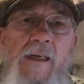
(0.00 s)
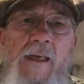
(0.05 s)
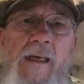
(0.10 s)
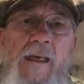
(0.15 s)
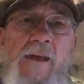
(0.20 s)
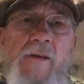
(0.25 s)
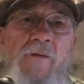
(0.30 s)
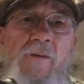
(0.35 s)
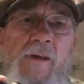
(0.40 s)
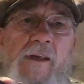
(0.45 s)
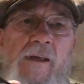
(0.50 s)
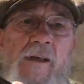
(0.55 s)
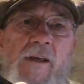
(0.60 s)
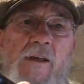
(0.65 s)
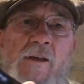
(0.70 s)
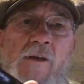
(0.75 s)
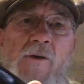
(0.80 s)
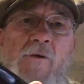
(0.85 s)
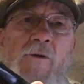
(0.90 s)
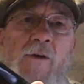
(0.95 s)
in the
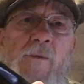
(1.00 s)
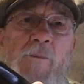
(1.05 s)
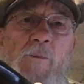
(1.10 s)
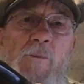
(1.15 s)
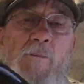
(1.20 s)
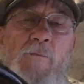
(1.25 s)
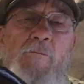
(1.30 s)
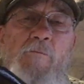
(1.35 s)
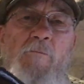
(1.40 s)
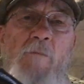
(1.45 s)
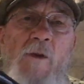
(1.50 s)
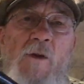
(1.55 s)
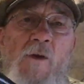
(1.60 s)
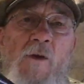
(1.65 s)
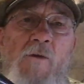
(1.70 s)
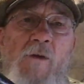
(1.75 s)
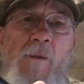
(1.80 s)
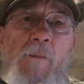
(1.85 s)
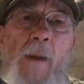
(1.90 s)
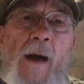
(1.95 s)

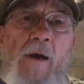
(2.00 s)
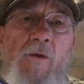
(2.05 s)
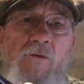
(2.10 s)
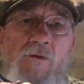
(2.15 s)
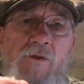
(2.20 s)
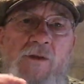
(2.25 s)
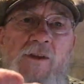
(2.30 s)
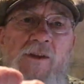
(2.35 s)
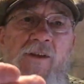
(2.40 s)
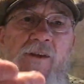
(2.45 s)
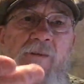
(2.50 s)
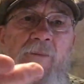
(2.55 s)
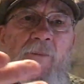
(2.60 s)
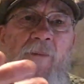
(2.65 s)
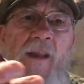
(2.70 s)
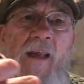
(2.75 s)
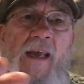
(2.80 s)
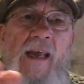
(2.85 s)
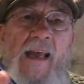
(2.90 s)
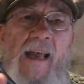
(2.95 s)
lower mountains.
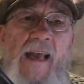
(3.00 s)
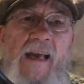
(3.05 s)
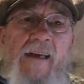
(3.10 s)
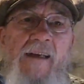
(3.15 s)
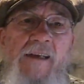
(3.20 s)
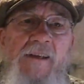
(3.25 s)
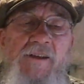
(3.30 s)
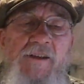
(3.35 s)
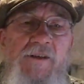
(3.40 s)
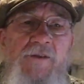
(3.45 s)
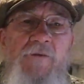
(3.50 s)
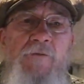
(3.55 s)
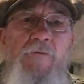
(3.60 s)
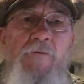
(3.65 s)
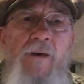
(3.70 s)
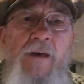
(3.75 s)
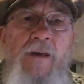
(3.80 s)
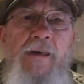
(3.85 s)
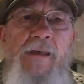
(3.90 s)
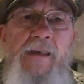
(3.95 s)
And it's just
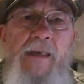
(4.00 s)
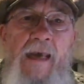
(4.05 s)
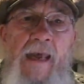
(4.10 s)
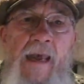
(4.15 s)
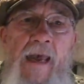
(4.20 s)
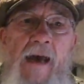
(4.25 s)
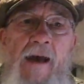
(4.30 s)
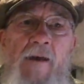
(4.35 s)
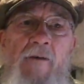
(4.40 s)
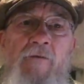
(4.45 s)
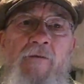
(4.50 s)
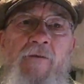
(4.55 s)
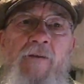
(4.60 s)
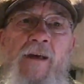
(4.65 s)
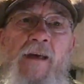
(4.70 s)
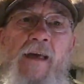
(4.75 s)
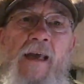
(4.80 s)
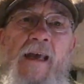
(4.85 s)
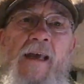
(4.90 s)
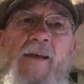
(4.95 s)
fun to have
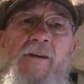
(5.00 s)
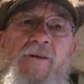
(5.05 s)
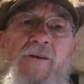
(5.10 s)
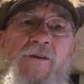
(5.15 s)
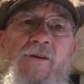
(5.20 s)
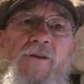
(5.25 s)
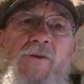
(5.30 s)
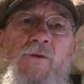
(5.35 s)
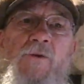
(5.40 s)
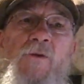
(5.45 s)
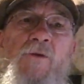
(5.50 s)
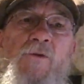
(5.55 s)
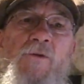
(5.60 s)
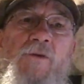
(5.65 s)
and to